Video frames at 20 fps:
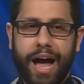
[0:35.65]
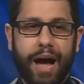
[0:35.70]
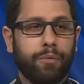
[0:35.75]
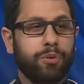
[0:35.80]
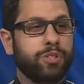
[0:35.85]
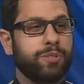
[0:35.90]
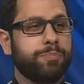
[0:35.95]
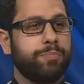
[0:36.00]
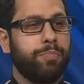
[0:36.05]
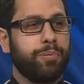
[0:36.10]
I
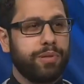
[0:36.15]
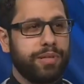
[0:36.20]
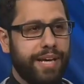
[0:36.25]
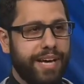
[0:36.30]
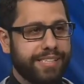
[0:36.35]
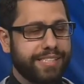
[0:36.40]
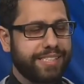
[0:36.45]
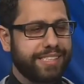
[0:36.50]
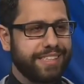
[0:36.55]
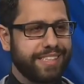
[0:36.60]
was
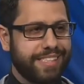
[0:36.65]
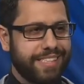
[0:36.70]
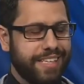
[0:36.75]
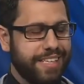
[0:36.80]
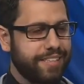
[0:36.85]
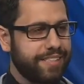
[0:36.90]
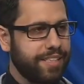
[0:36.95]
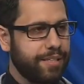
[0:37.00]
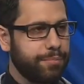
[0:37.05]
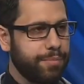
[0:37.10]
blessed
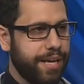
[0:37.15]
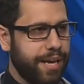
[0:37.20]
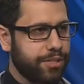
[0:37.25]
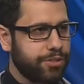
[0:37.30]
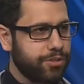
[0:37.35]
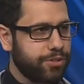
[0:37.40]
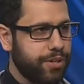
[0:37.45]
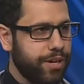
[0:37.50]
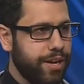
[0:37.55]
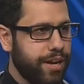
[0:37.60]
listening to him
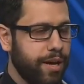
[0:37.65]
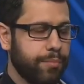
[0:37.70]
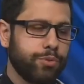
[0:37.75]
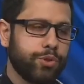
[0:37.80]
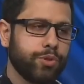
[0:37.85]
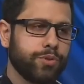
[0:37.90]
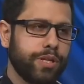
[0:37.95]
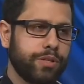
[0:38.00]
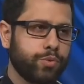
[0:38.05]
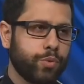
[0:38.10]
yesterday, and
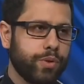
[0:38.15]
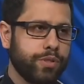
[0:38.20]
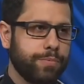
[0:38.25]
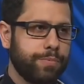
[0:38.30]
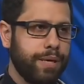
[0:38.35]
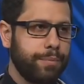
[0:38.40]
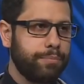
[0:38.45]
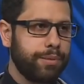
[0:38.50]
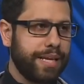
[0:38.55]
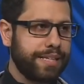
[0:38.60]
I'm sure that's going
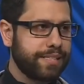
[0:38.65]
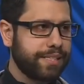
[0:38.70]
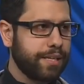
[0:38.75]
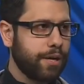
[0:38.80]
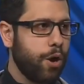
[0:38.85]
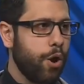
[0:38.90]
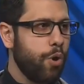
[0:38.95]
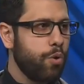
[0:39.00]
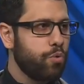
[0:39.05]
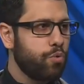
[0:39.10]
to be a
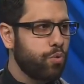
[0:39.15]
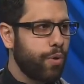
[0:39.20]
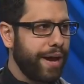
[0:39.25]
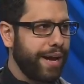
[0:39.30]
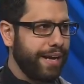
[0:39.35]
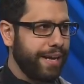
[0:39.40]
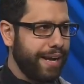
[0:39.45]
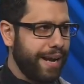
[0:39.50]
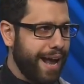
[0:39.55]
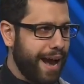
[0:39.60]
blessing
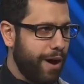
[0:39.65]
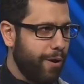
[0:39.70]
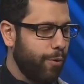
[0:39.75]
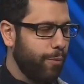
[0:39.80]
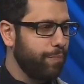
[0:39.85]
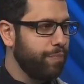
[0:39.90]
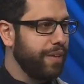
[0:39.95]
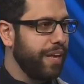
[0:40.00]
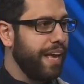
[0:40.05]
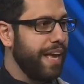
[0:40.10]
right
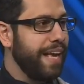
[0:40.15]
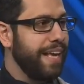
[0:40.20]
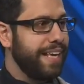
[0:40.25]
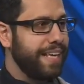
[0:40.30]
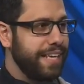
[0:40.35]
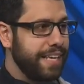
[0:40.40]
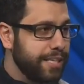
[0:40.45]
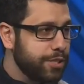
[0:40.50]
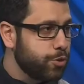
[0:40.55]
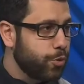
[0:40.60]
now.
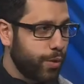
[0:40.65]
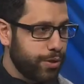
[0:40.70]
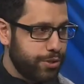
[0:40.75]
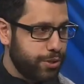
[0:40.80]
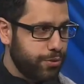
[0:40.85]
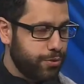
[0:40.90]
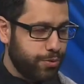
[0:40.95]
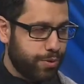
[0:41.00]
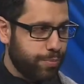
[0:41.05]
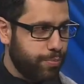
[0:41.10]
He is going
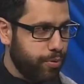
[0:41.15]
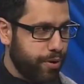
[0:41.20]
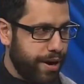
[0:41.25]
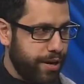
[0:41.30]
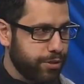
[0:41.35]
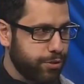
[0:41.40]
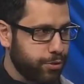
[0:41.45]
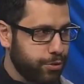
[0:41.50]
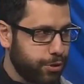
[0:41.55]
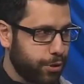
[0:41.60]
to do the
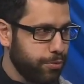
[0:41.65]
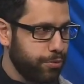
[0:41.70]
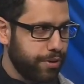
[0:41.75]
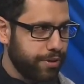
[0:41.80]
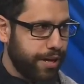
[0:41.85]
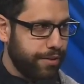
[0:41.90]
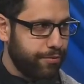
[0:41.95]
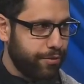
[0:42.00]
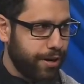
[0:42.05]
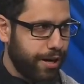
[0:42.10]
prayer, so don't
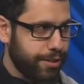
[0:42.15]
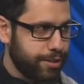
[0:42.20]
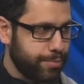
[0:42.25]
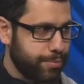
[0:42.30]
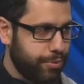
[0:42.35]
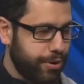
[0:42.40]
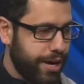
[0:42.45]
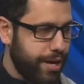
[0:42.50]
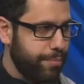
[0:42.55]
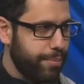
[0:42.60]
think I forgot
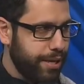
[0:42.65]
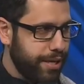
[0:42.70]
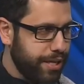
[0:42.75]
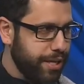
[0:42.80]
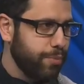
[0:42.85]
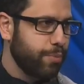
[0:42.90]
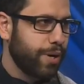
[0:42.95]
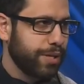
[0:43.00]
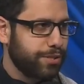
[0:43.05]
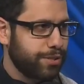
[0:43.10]
to pray, but
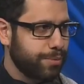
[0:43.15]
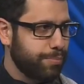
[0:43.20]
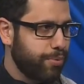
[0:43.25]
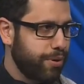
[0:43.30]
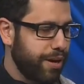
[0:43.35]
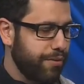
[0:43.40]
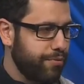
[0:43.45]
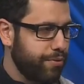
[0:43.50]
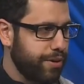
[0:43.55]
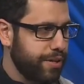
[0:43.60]
he wants to
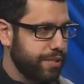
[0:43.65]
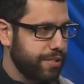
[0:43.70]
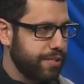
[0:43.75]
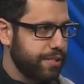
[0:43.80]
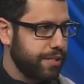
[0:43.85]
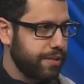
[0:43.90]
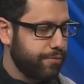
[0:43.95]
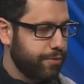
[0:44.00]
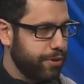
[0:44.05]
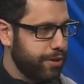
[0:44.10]
pray for
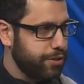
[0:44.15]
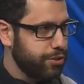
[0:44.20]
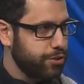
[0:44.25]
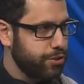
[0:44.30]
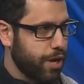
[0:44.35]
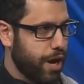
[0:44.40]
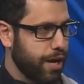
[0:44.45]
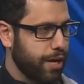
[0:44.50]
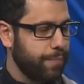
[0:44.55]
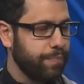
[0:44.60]
his for
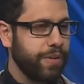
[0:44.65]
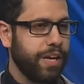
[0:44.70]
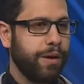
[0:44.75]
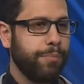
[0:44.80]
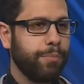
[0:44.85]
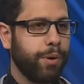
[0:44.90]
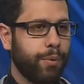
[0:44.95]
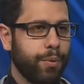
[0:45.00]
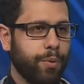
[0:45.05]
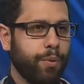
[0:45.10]
his talk.
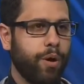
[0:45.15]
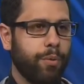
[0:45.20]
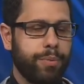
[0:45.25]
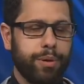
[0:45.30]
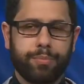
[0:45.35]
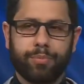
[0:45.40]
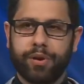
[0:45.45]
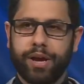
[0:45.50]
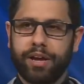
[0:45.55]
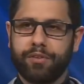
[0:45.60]
But we will all
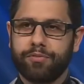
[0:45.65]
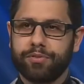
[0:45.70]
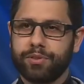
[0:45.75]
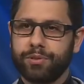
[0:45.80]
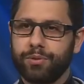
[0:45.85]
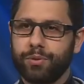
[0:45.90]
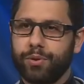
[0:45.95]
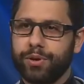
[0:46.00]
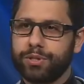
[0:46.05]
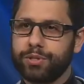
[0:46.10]
be praying for
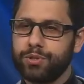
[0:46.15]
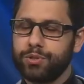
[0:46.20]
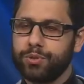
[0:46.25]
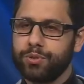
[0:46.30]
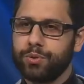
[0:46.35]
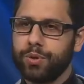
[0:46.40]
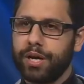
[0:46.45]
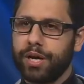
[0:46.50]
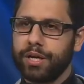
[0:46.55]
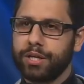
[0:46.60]
the Lord
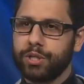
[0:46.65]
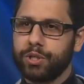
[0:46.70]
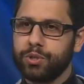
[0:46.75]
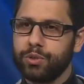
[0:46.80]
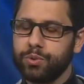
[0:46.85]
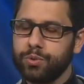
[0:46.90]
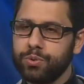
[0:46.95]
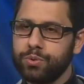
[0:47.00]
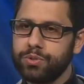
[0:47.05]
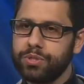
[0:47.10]
to uh,
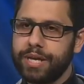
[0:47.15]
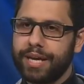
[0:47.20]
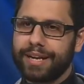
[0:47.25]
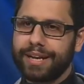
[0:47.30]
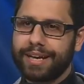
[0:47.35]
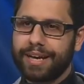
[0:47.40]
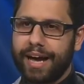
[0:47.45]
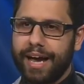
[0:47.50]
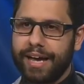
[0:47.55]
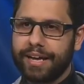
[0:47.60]
use
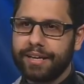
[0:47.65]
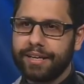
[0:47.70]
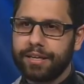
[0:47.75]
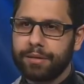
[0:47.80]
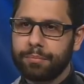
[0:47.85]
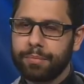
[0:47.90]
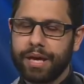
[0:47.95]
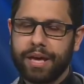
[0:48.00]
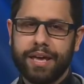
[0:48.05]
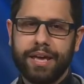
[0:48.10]
and guide
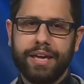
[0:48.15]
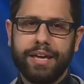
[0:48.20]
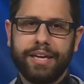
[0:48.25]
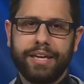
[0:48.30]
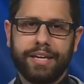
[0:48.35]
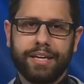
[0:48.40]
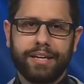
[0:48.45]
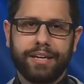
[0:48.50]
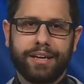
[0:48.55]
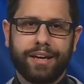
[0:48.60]
him
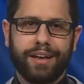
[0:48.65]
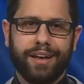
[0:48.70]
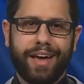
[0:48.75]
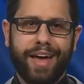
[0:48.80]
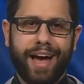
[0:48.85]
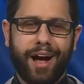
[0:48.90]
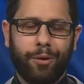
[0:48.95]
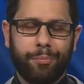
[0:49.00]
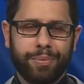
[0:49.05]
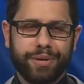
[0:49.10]
in
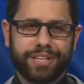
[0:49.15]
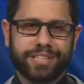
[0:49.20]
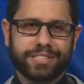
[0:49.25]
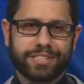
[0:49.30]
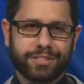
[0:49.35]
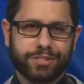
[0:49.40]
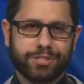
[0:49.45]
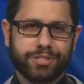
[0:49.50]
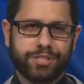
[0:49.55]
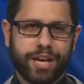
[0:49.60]
helping
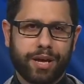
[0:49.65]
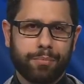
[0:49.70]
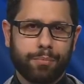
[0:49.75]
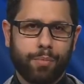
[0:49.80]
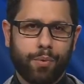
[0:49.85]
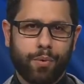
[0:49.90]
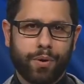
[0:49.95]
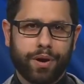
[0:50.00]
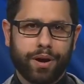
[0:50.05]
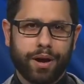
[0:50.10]
us understand
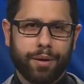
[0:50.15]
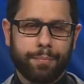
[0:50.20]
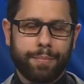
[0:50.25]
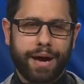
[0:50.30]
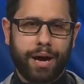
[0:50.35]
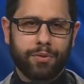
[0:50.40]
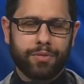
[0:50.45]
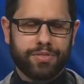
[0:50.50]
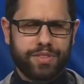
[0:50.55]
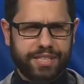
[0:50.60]
understand more
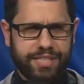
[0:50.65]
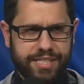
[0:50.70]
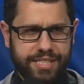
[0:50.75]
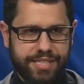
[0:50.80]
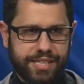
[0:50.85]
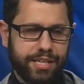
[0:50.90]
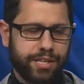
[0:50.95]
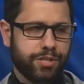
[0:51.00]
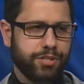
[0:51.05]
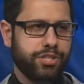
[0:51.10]
about this
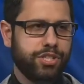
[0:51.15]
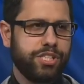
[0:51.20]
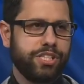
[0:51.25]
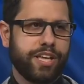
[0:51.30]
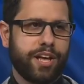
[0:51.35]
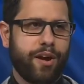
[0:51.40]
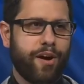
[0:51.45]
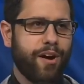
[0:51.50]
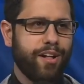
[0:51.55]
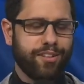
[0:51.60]

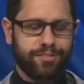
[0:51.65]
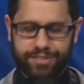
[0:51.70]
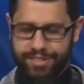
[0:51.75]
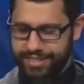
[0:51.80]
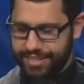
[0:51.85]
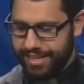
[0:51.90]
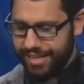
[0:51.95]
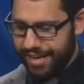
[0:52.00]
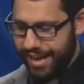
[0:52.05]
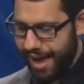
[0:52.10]
synergy that all of
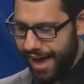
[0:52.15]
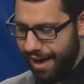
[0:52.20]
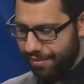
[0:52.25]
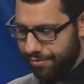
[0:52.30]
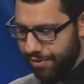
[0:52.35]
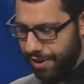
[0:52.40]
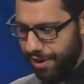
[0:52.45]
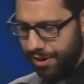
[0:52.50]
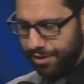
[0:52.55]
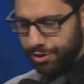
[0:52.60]
us can
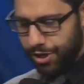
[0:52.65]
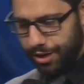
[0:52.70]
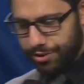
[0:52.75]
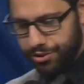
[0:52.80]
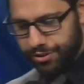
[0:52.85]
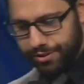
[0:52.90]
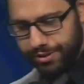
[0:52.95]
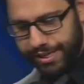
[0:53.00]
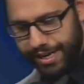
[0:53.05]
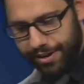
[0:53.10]
have.
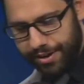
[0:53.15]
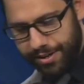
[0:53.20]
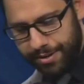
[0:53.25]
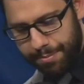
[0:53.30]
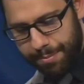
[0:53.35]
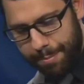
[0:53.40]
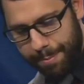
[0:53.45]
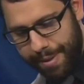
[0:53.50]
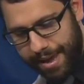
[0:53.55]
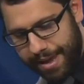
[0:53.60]
Dr.
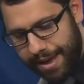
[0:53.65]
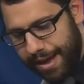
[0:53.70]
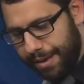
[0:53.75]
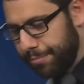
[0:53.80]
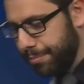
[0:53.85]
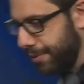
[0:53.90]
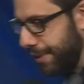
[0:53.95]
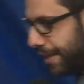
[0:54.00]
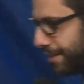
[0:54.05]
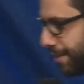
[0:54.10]
Laren, may God